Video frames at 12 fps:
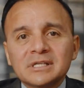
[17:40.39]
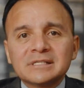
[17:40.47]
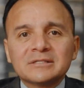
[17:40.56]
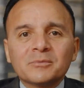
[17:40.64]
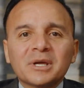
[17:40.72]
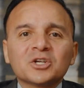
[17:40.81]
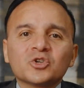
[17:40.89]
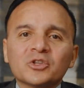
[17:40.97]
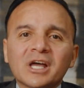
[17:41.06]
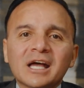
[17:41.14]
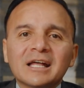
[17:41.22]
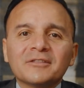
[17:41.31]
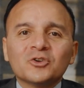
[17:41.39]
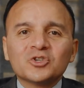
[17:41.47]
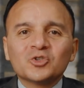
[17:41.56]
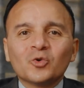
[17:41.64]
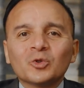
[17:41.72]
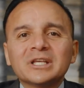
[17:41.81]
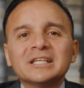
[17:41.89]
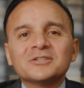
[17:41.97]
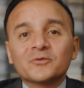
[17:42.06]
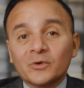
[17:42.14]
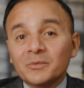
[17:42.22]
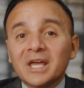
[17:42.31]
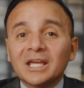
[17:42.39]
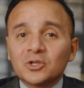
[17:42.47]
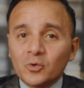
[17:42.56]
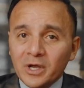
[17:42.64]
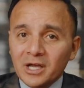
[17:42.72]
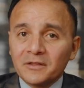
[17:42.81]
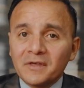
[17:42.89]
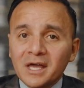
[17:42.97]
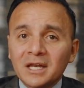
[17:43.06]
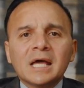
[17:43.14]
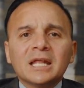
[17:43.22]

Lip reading: is to make sure that there's no liens from the HOA on that.